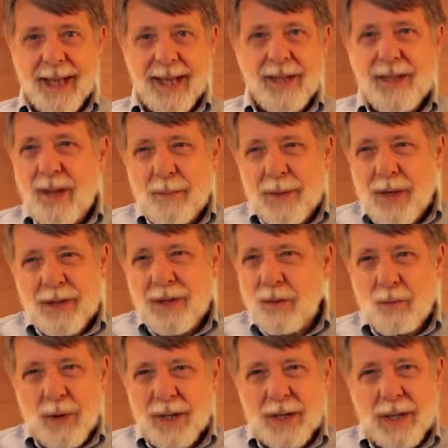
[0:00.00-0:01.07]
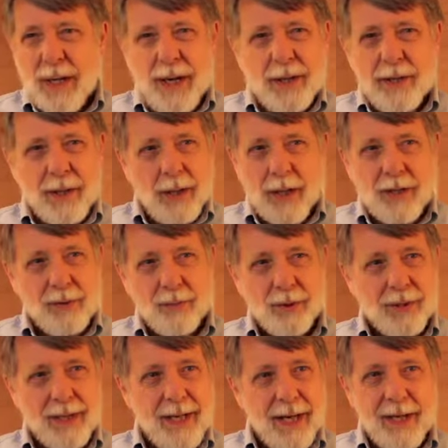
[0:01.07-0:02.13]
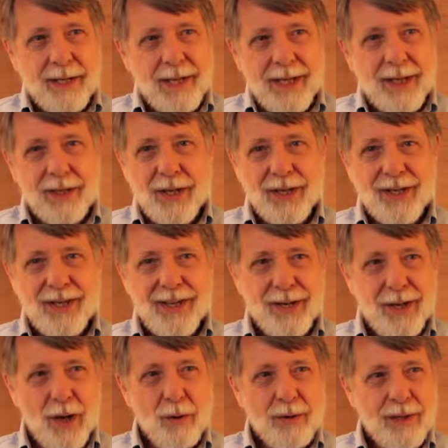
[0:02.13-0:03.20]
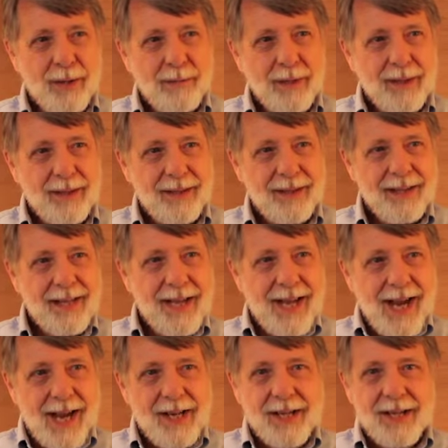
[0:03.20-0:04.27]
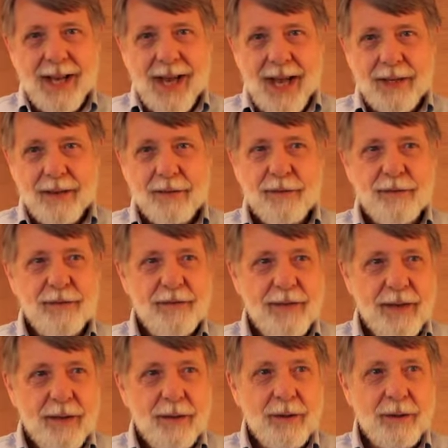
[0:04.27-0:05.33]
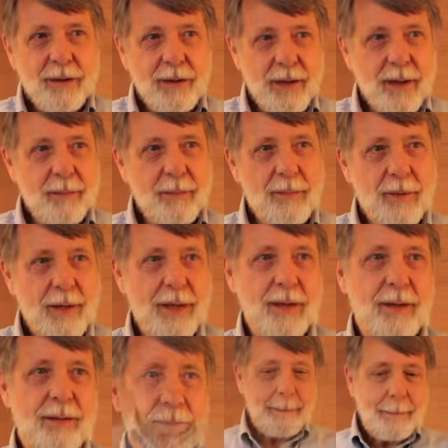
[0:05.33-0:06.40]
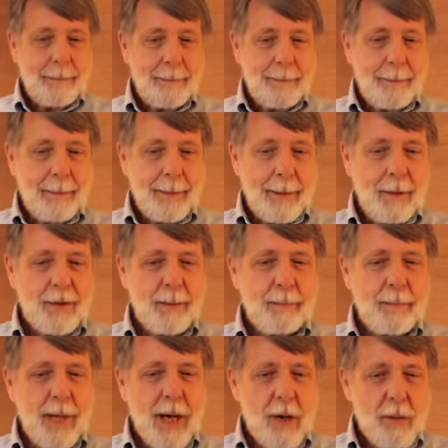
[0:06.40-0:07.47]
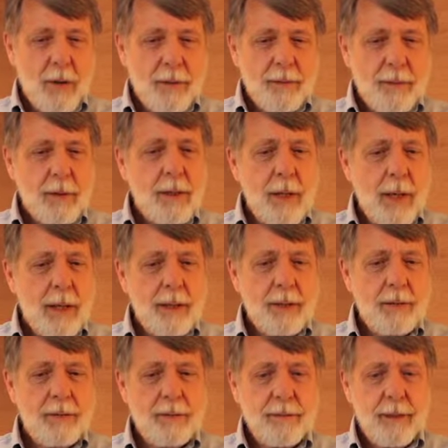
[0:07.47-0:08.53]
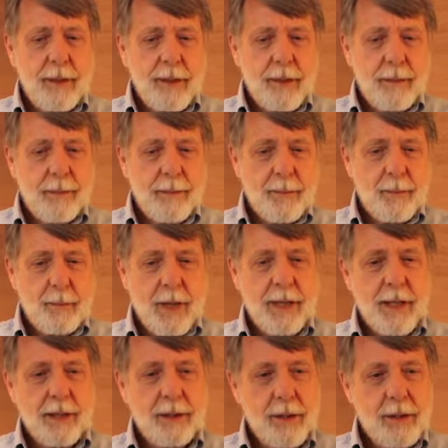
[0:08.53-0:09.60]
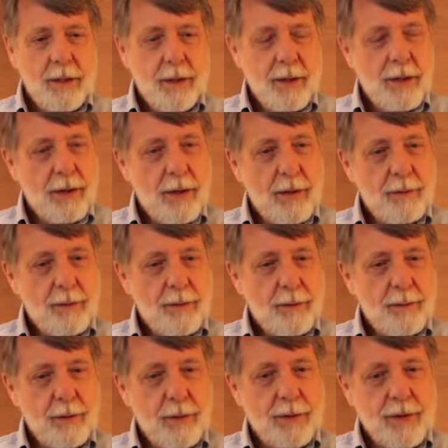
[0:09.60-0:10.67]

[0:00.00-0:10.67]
in some sense, it wasn't an intellectual need. I didn't need to know something. I just had to feel them there. It was a powerful kind of recognition of, for